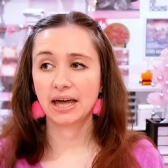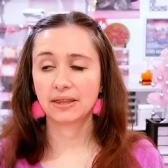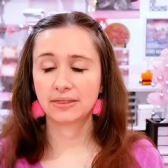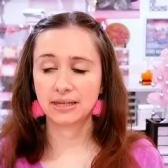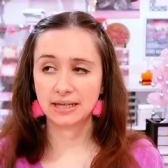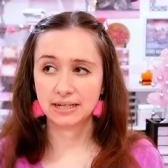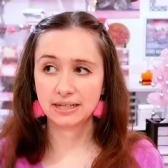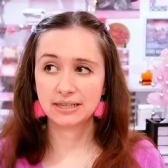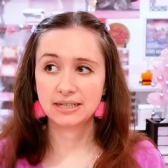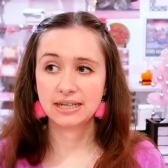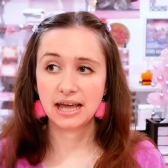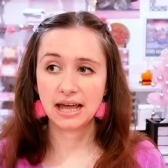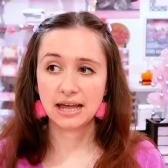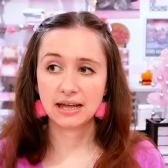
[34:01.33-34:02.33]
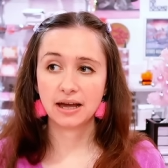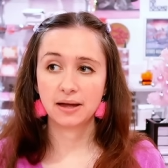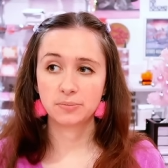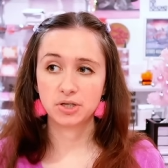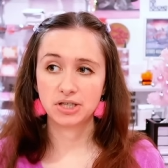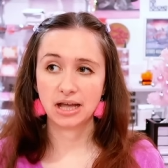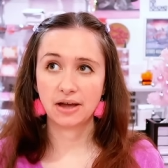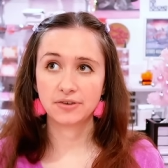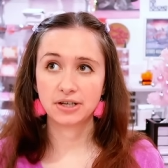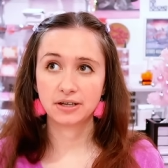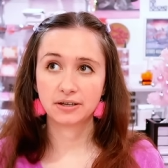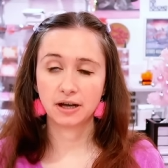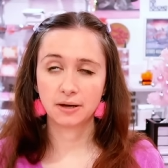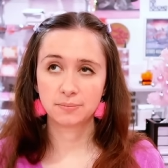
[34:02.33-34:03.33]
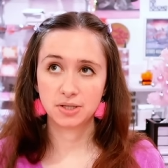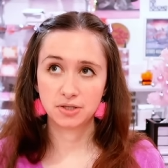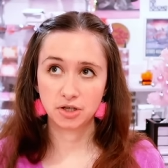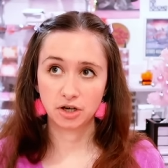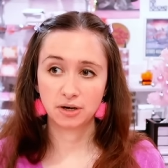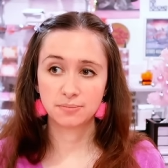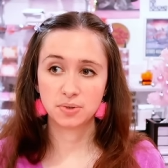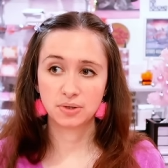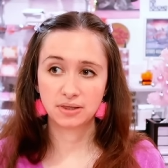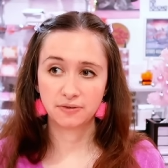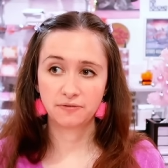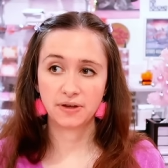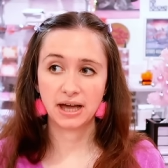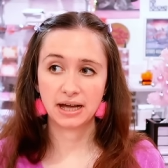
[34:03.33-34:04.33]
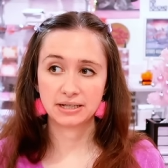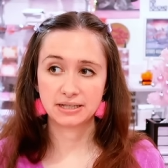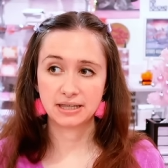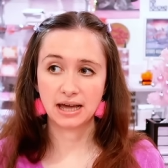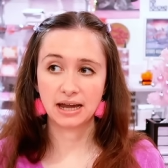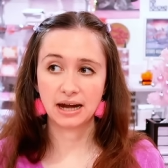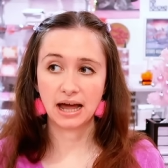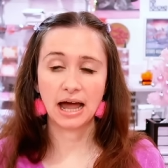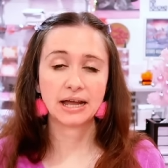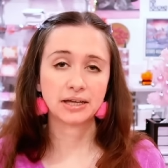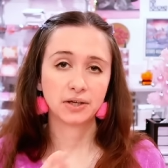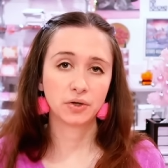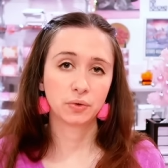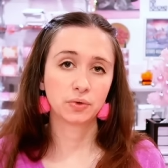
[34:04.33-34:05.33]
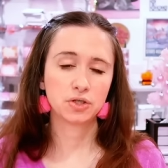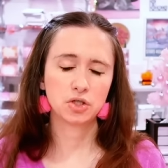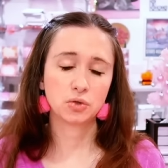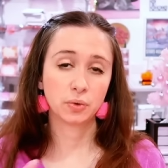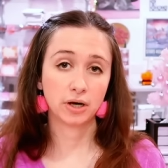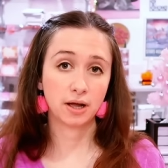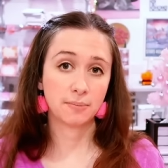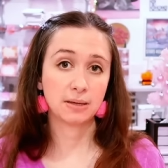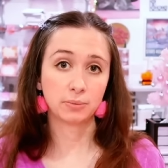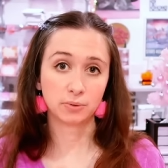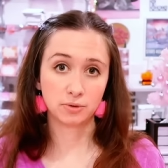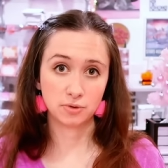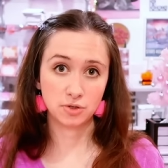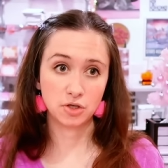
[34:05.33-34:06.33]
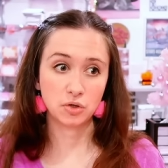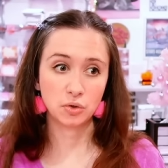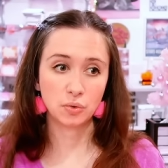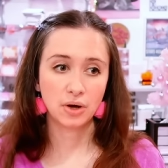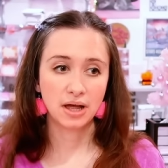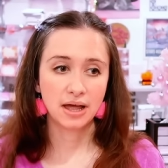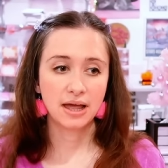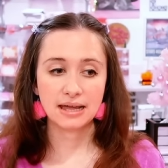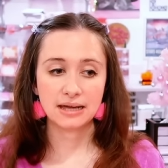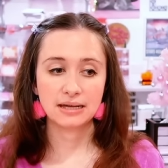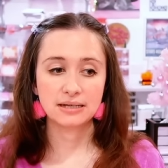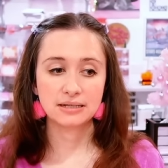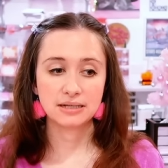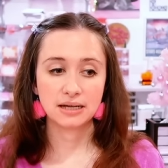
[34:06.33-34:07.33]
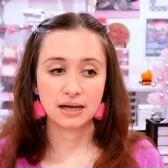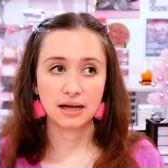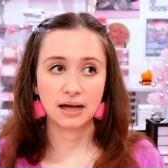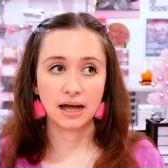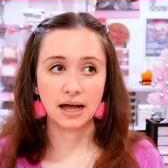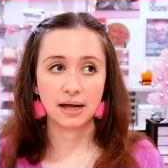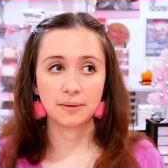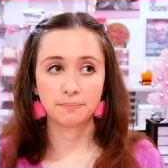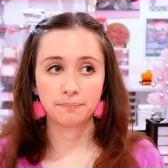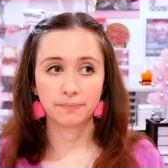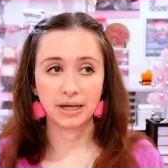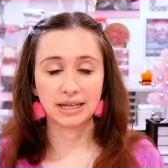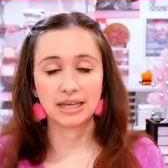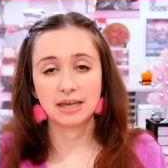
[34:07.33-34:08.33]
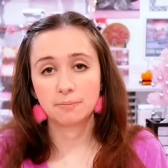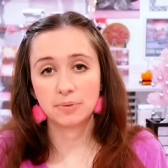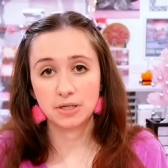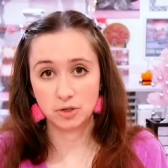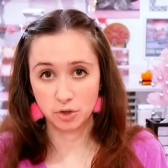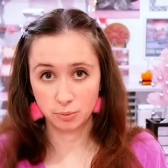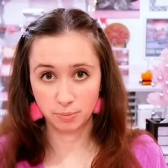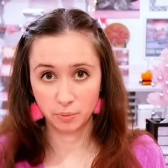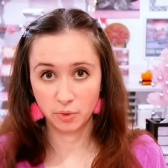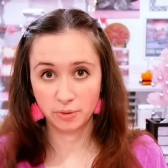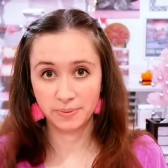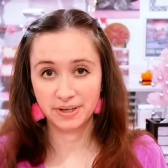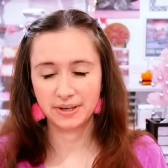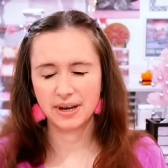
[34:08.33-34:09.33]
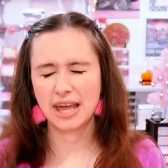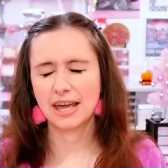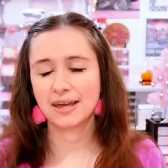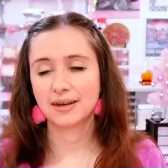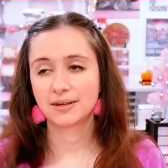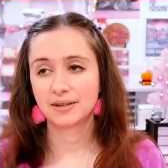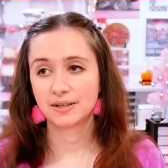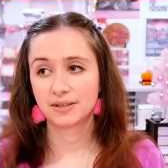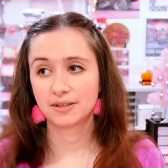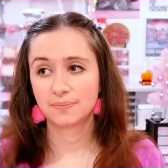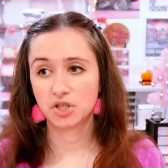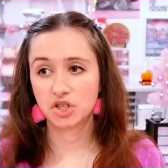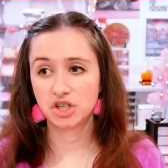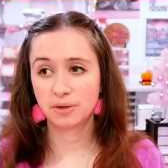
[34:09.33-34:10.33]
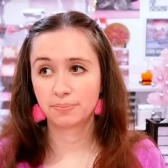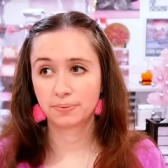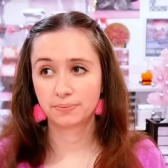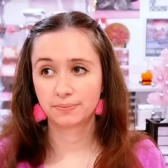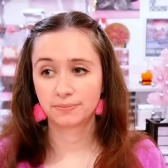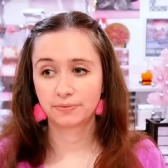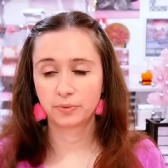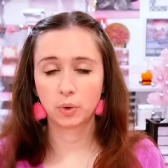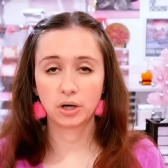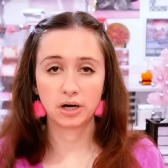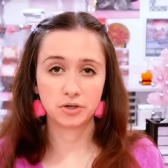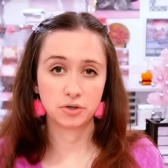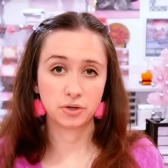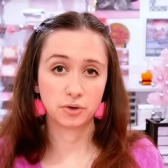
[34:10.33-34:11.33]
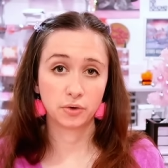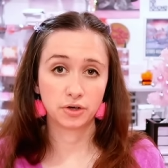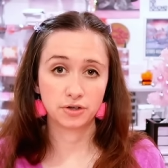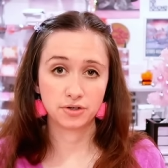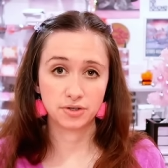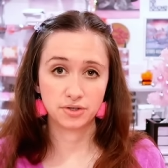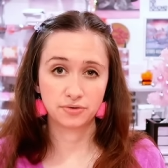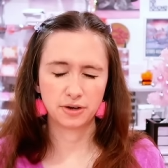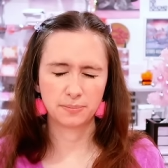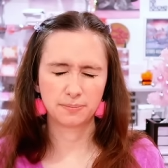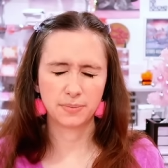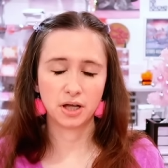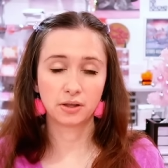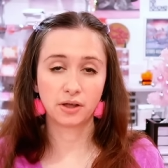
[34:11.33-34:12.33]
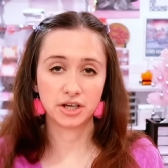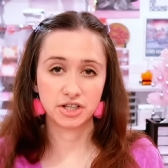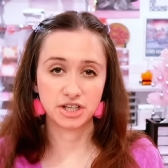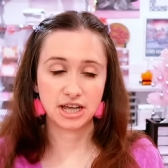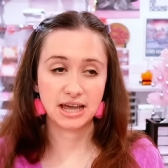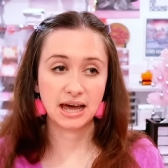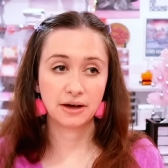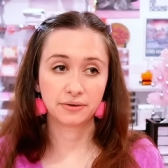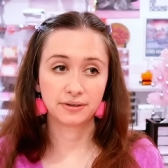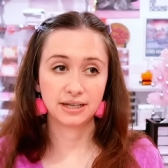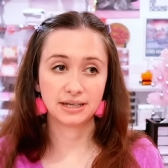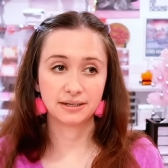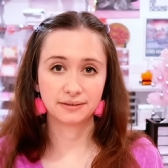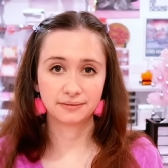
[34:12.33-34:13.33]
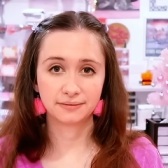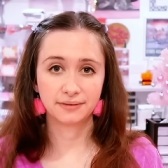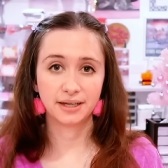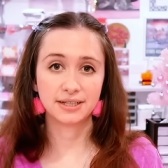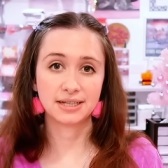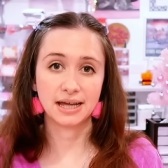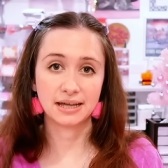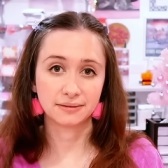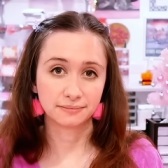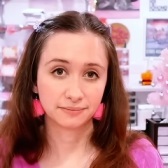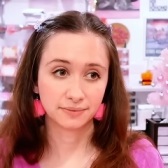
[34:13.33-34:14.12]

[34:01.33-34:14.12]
at the end of the day, I'm just having to come to terms with the fact that I can only do what I'm able to do and I'm, I can't be superwoman and ship 400 orders from a launch day out in a day